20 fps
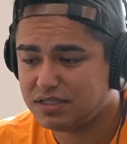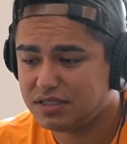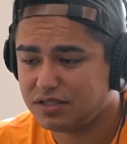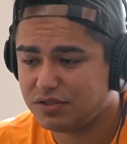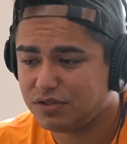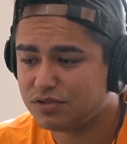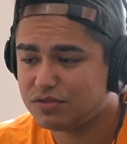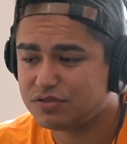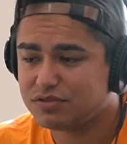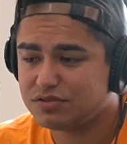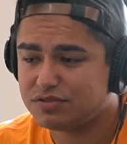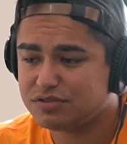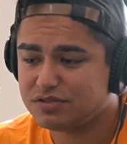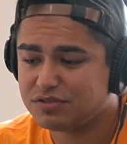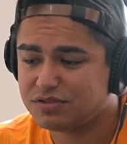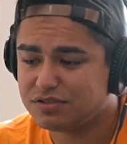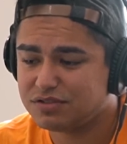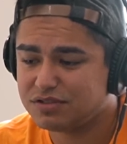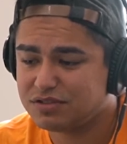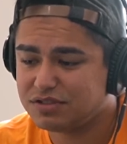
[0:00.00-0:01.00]
you don't
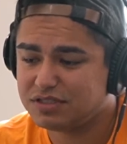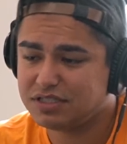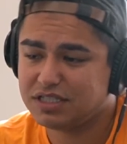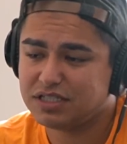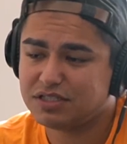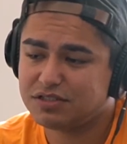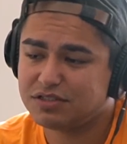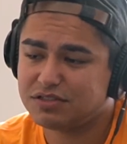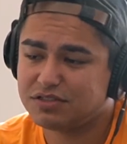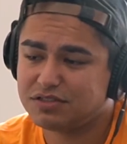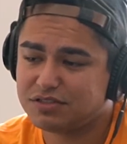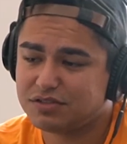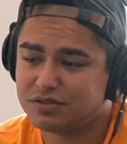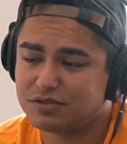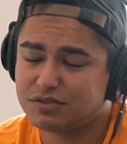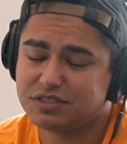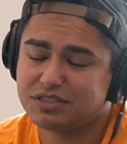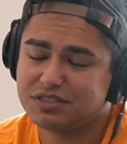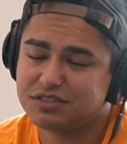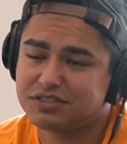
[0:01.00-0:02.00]
think
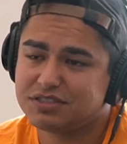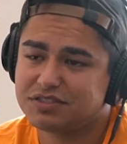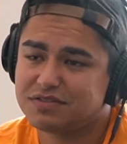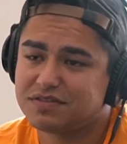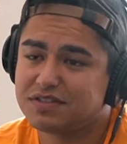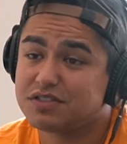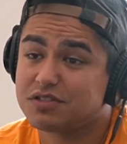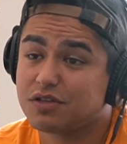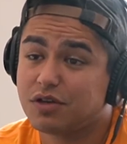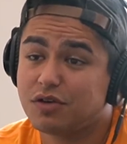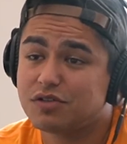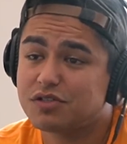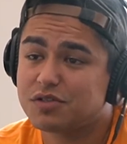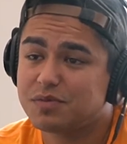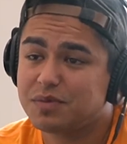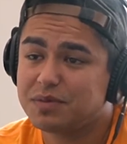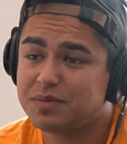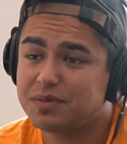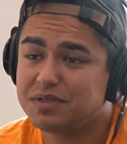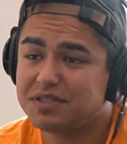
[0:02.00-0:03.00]
or see yourself as a coach,
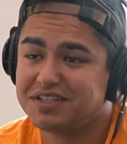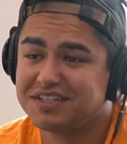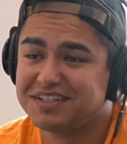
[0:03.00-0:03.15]
maybe?